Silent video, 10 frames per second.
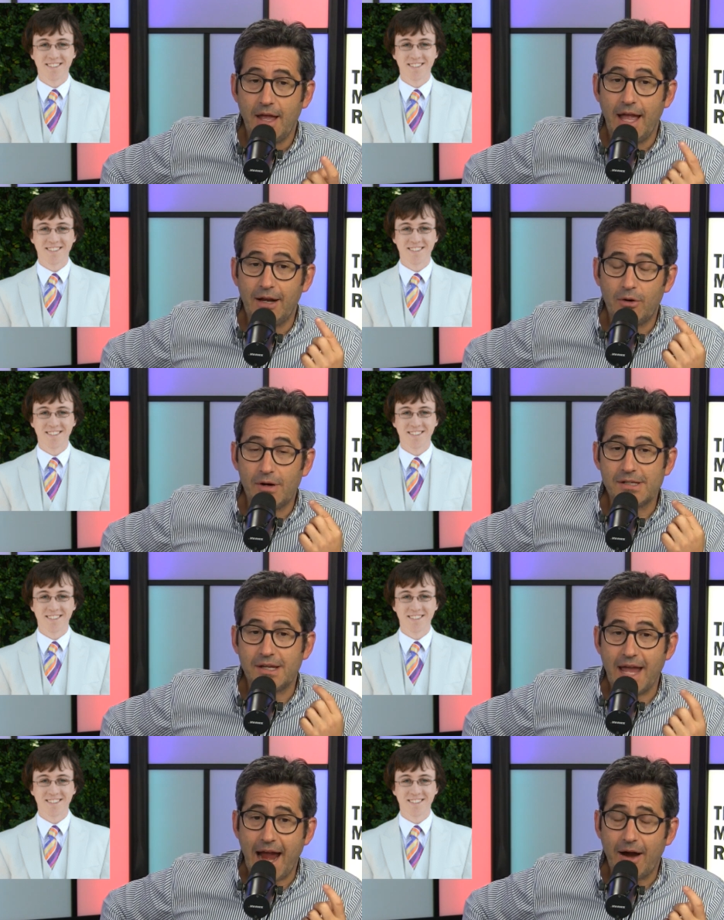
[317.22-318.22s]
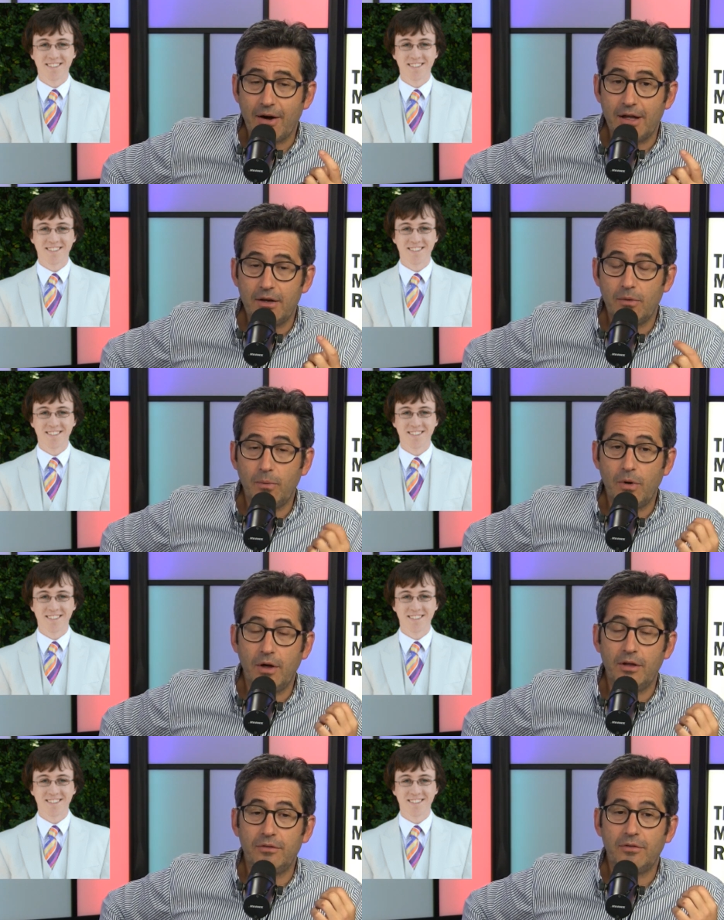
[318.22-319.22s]
Speaker 1: And Chris Garrett
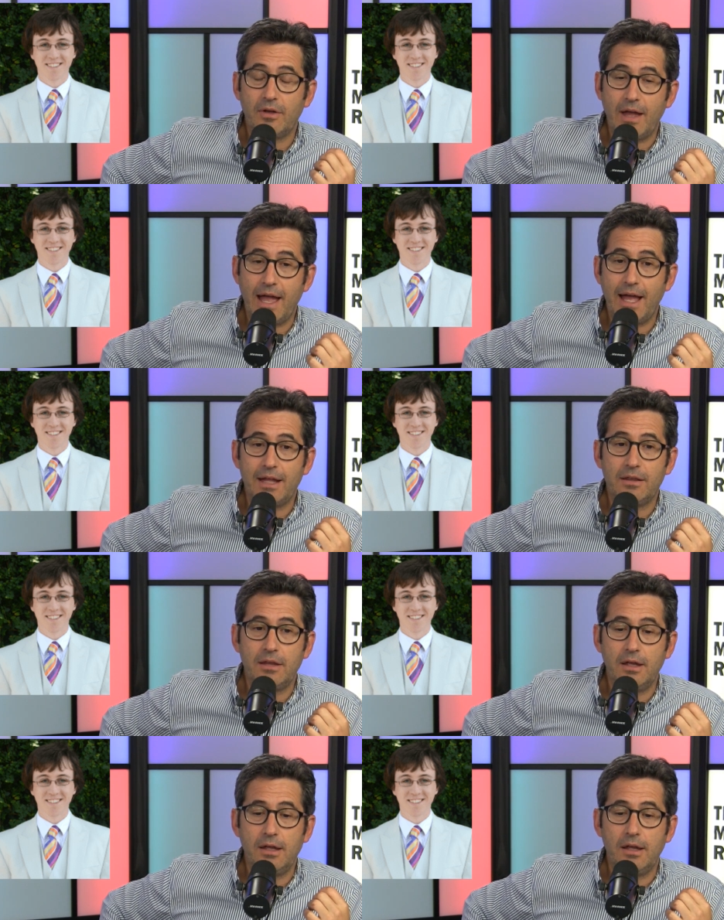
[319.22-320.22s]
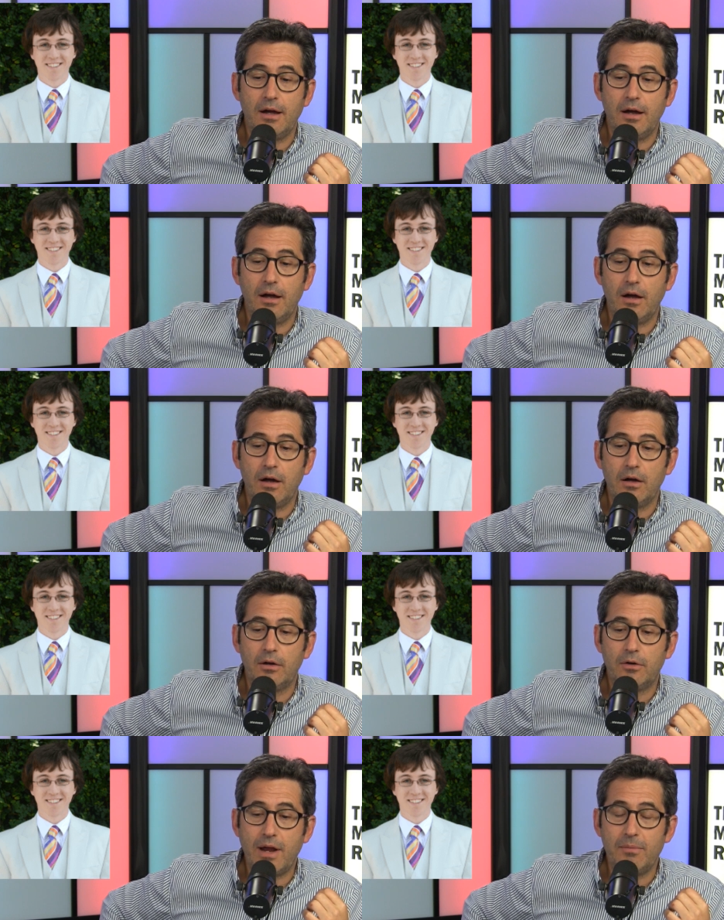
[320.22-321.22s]
had the
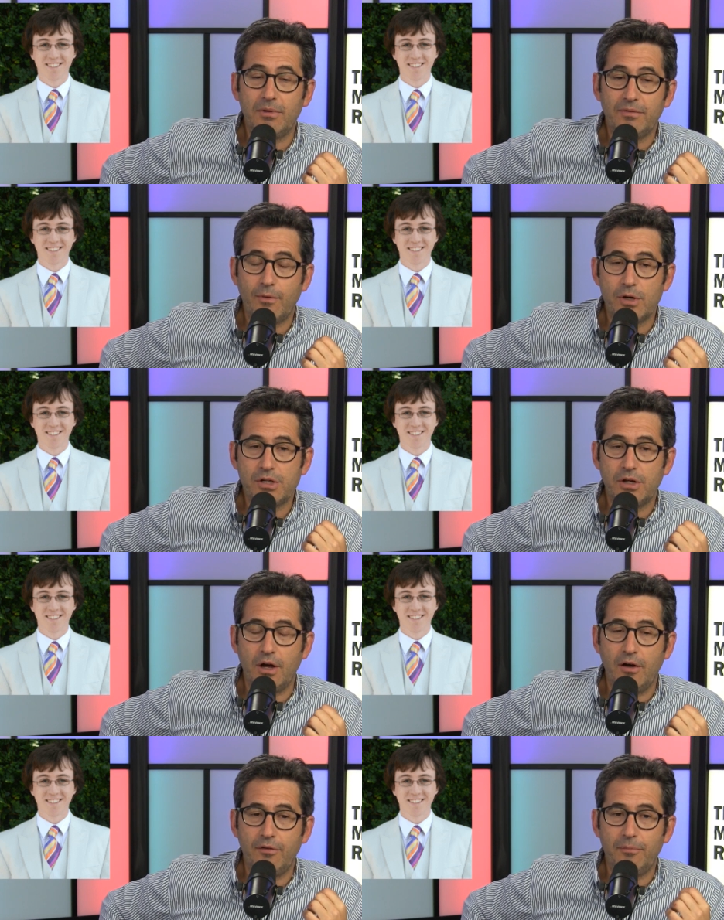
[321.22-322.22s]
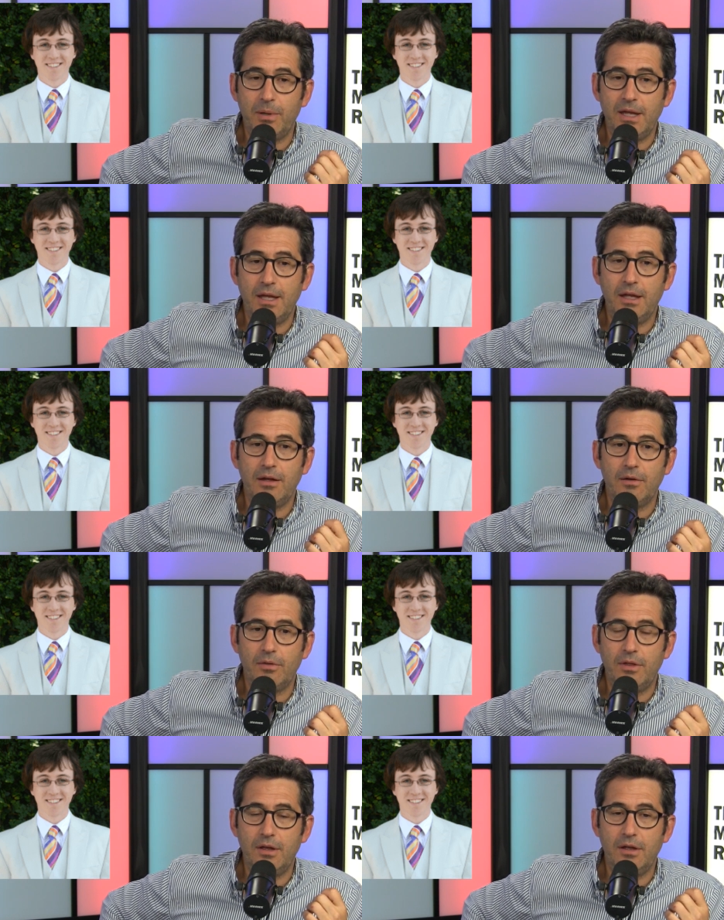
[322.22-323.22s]
great misfortune of being
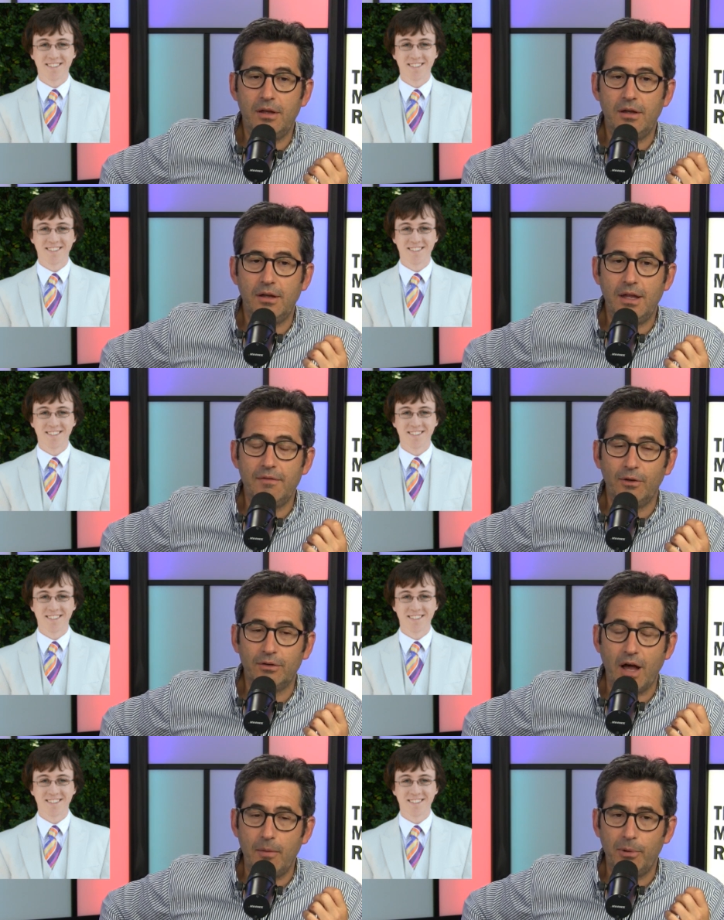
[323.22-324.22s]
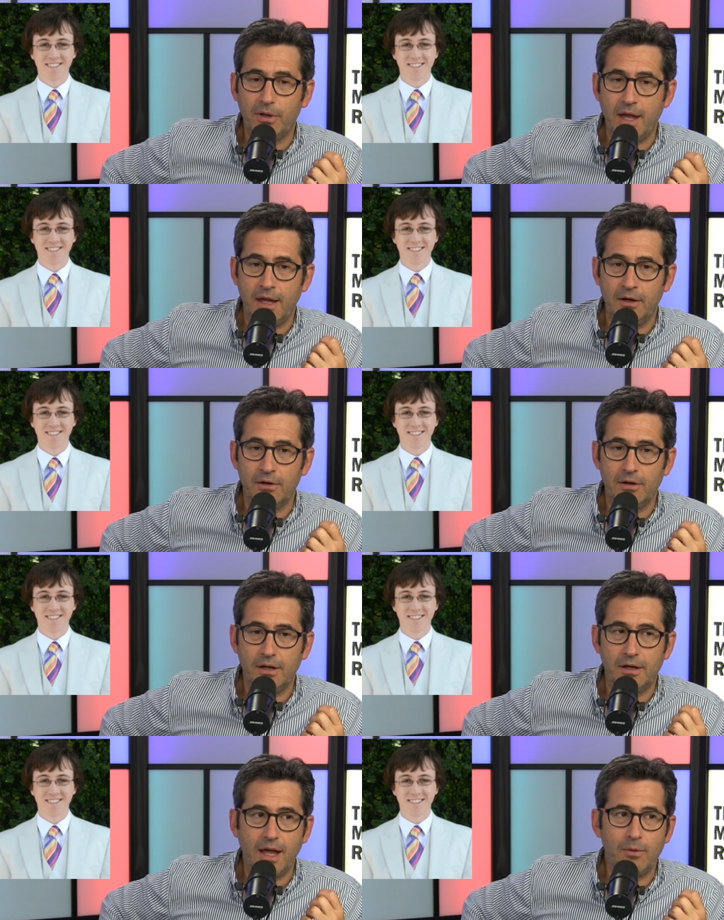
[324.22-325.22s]
the evil doppelganger
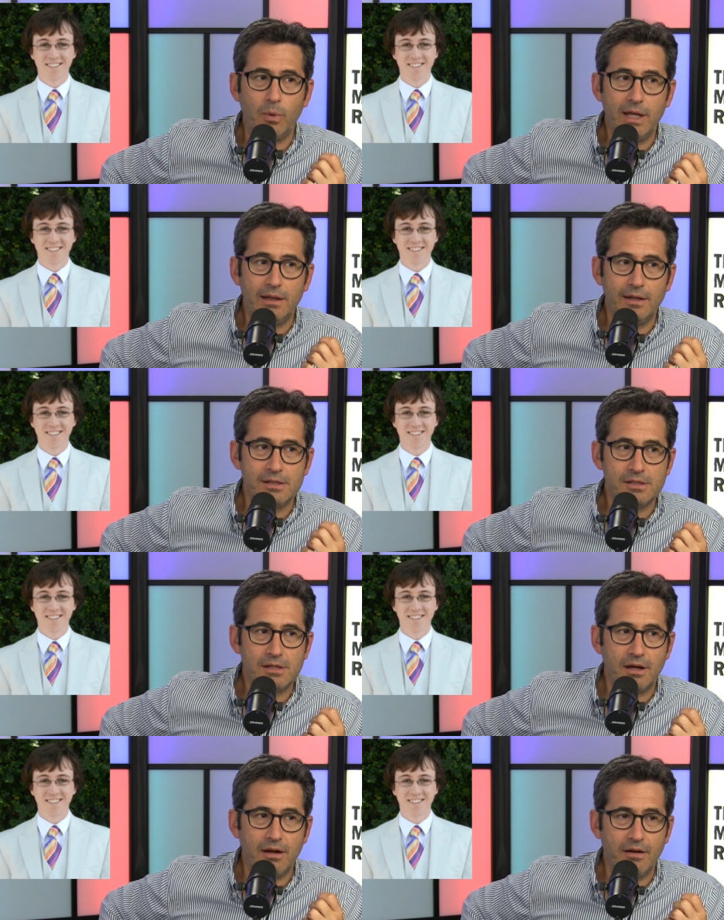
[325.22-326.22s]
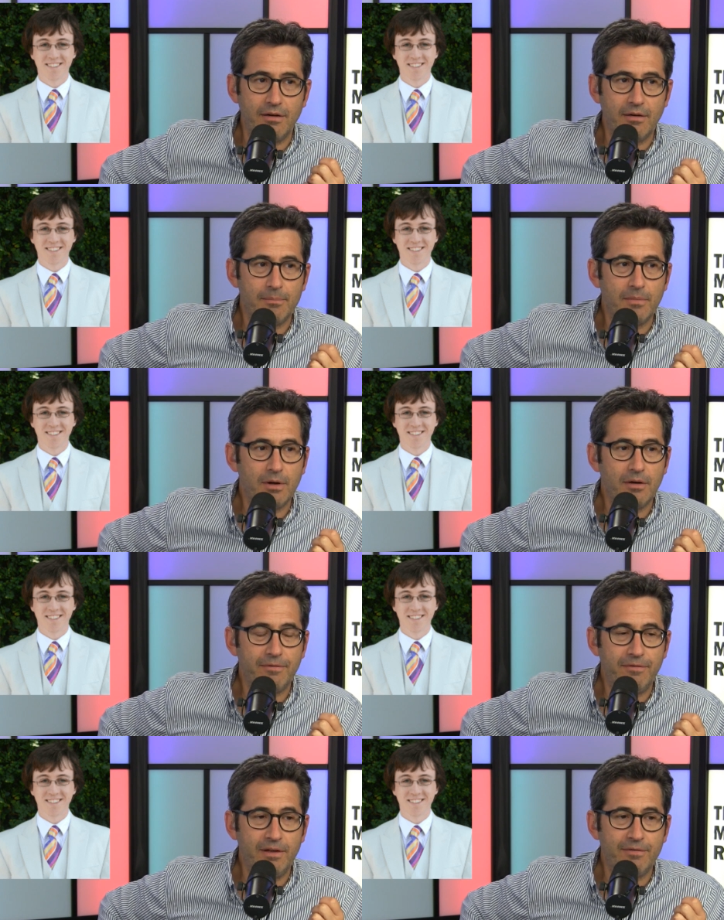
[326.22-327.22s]
in Ed Whelan's
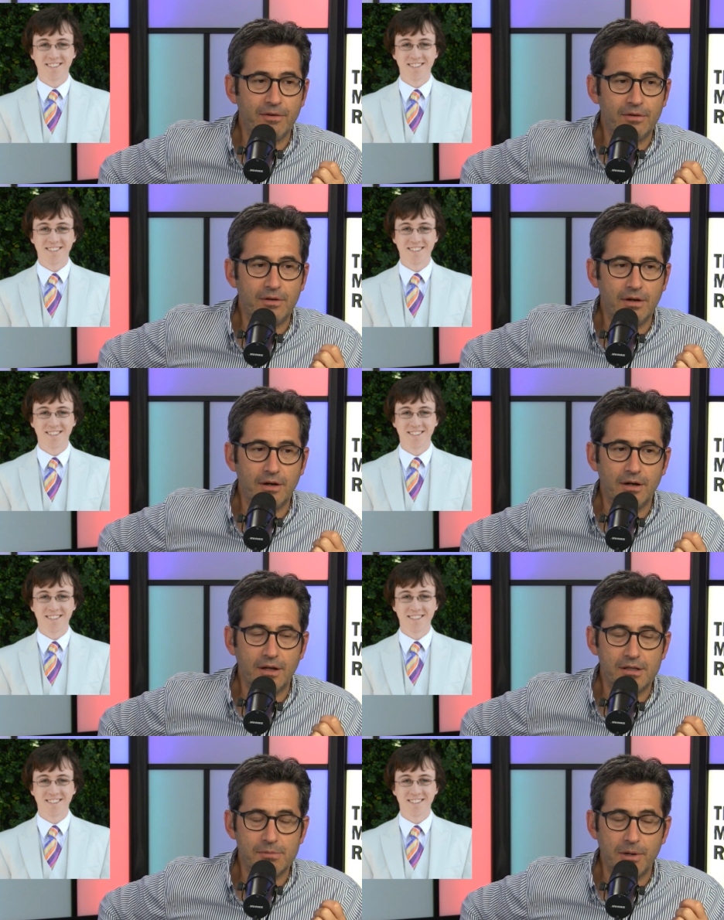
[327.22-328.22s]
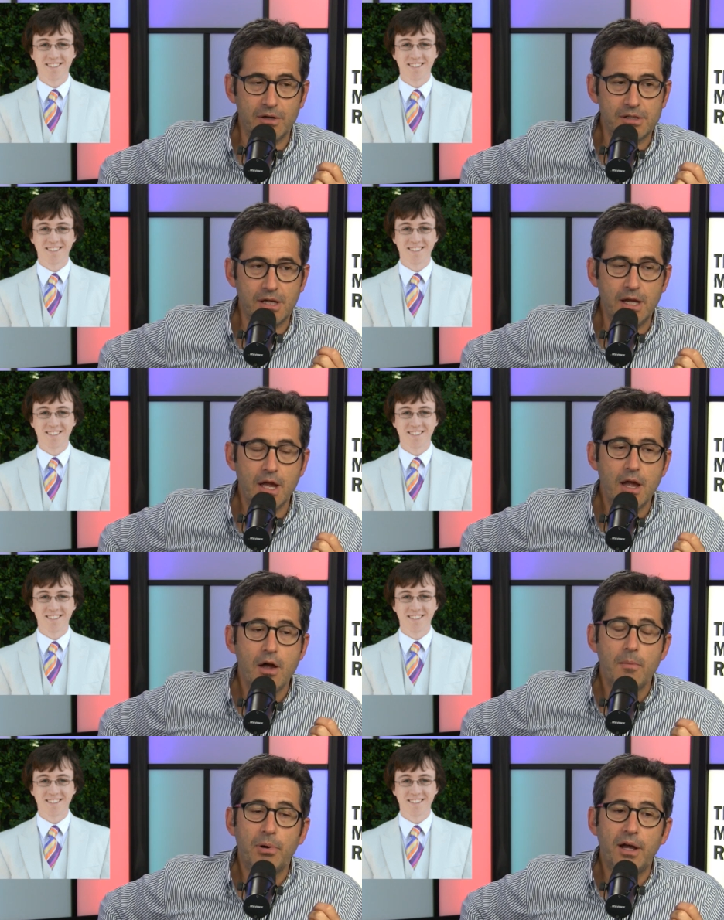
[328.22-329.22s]
fevered conspiracy.
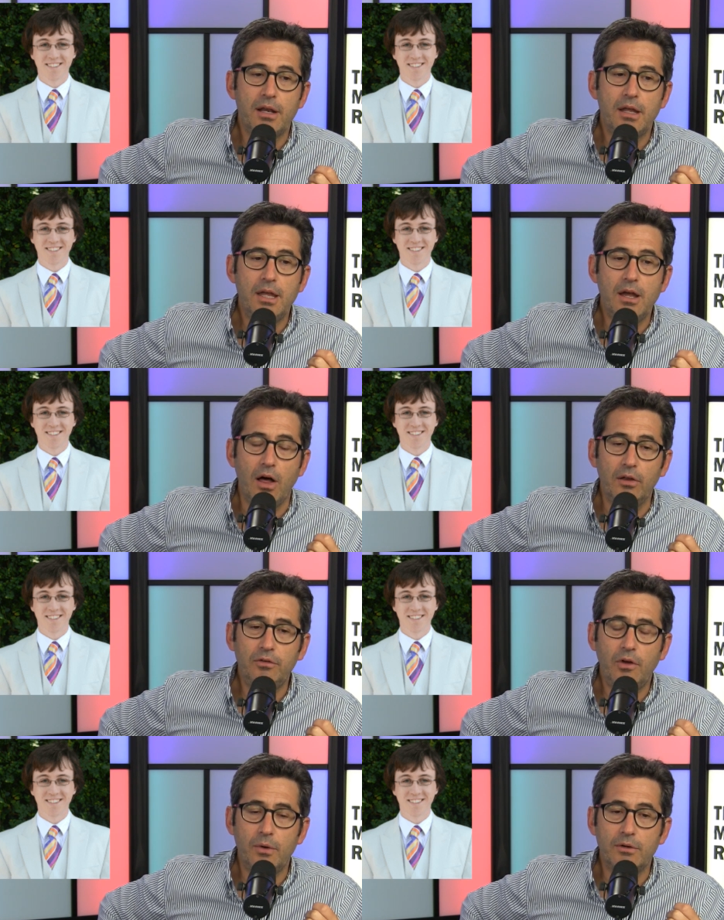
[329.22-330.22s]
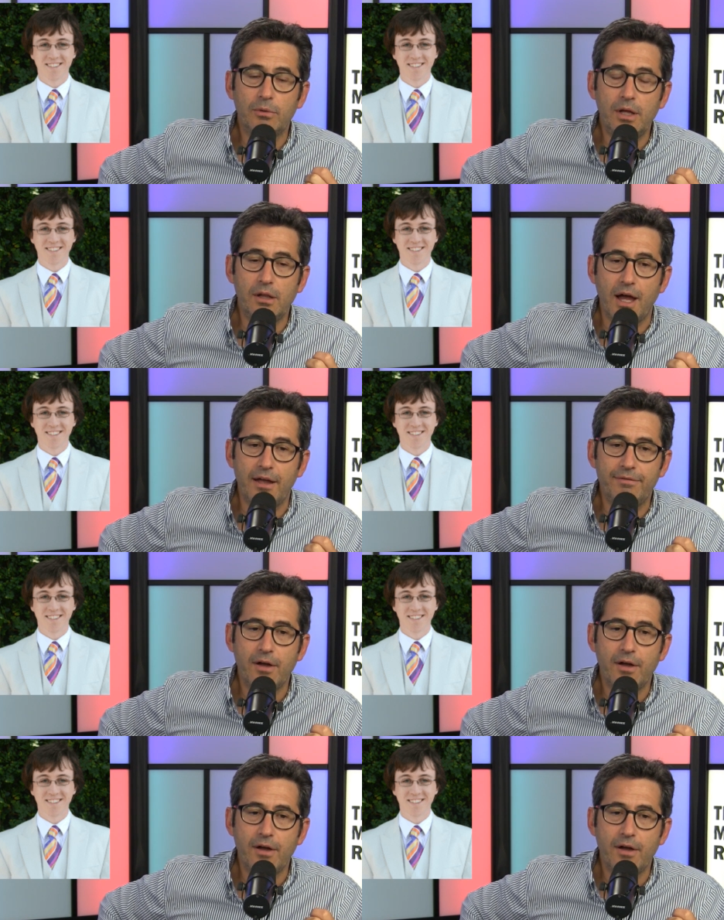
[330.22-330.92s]
But he also, in real life,